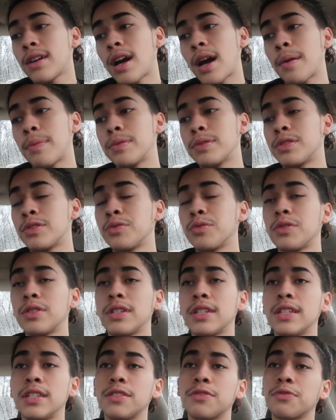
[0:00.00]

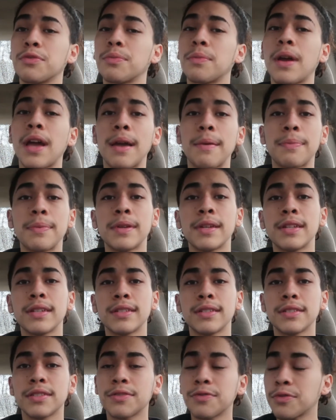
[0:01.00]
opportunities, from
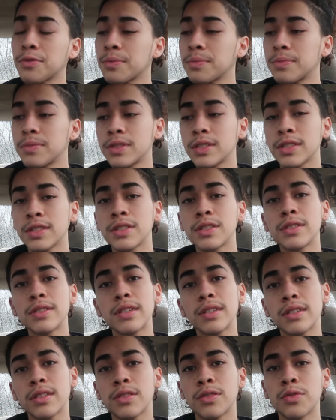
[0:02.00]
happiness, from just
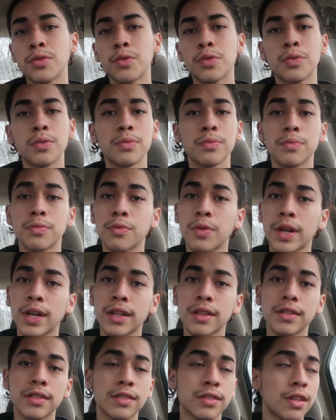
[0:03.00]
doing
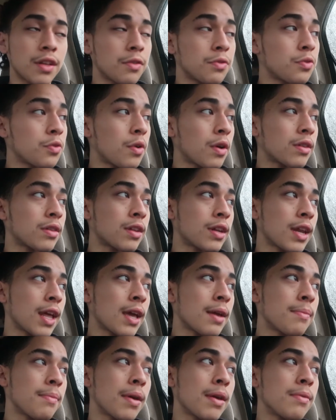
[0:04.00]
regular stuff throughout the
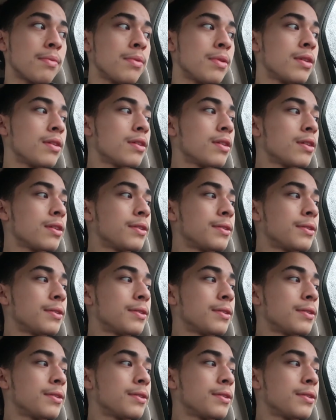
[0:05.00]
day, maybe.